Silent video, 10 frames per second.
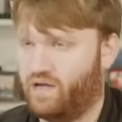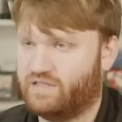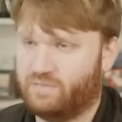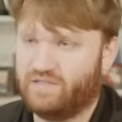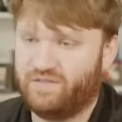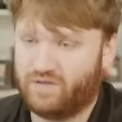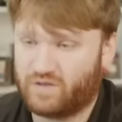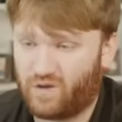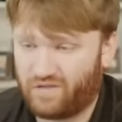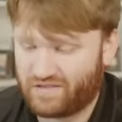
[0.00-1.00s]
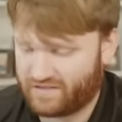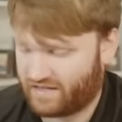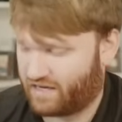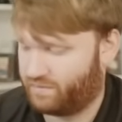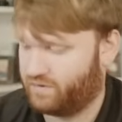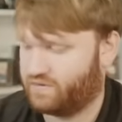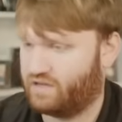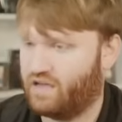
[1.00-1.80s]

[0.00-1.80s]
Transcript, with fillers: specific services that I'm using.